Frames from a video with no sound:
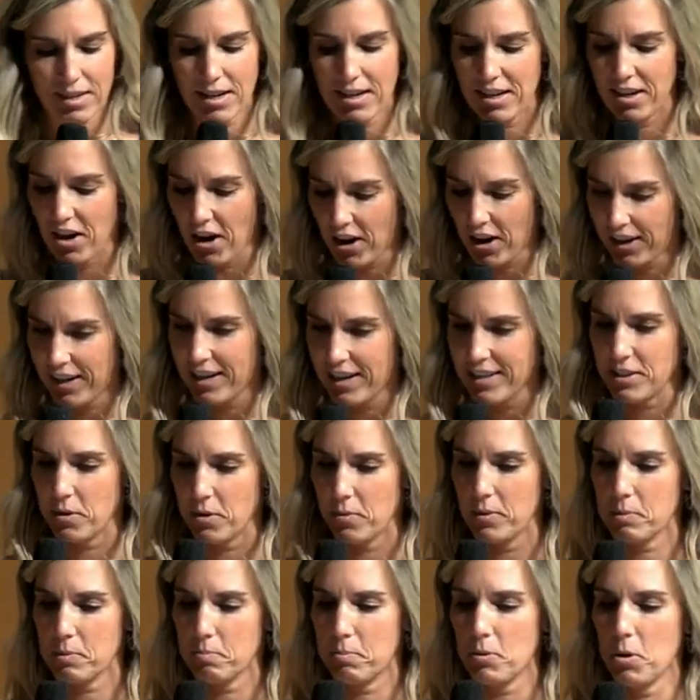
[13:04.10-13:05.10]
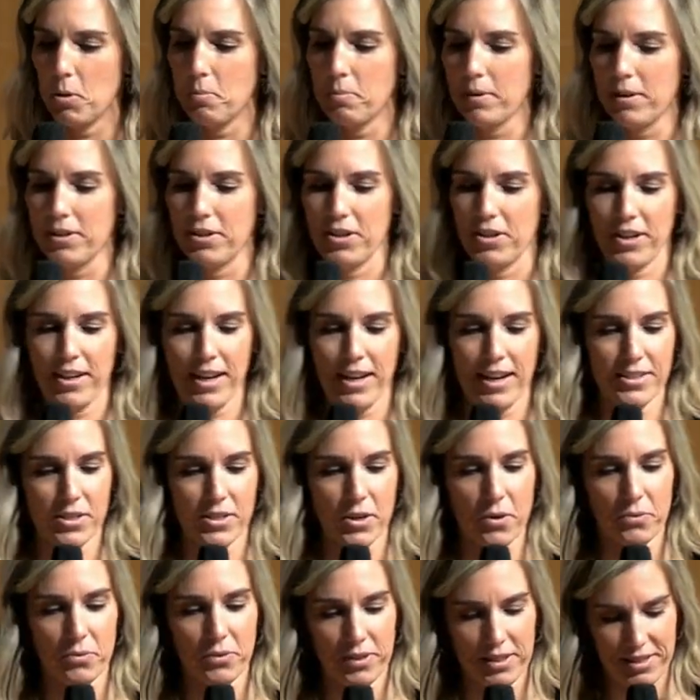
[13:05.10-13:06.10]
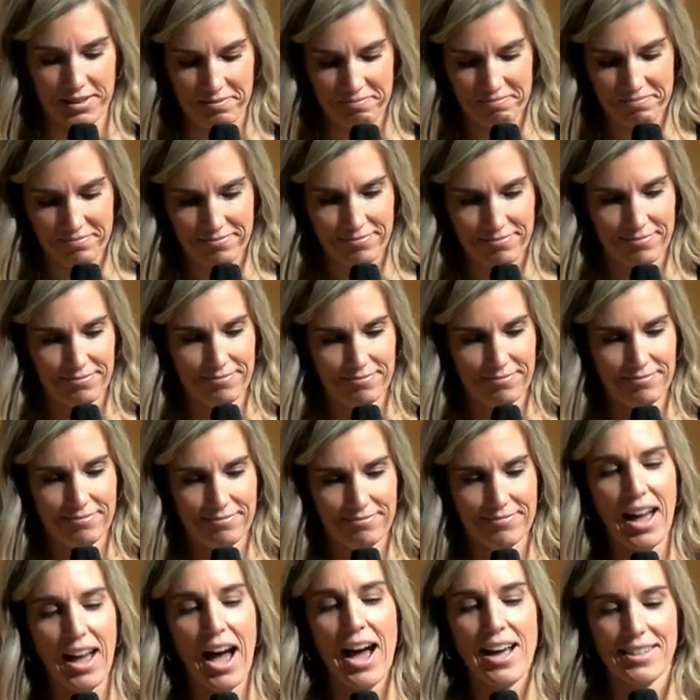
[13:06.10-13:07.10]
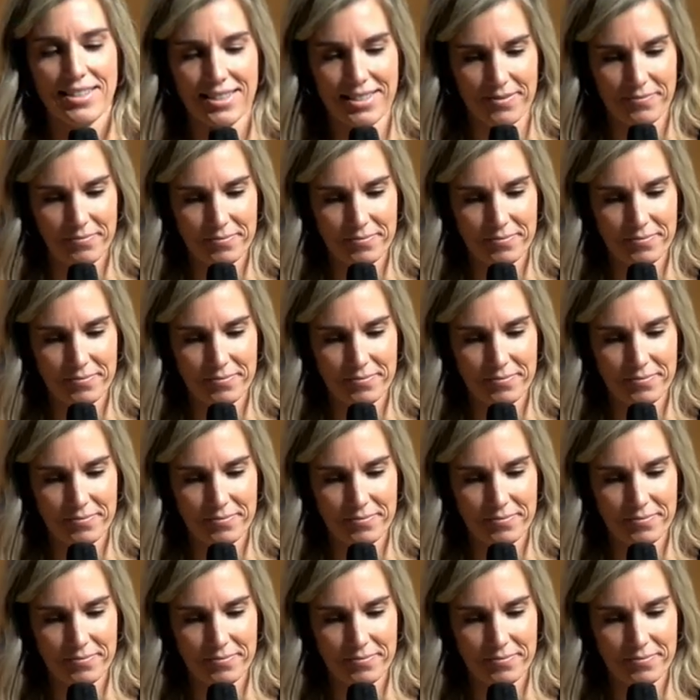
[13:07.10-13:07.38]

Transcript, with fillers: our case, it was poop. In your case, hopefully, not.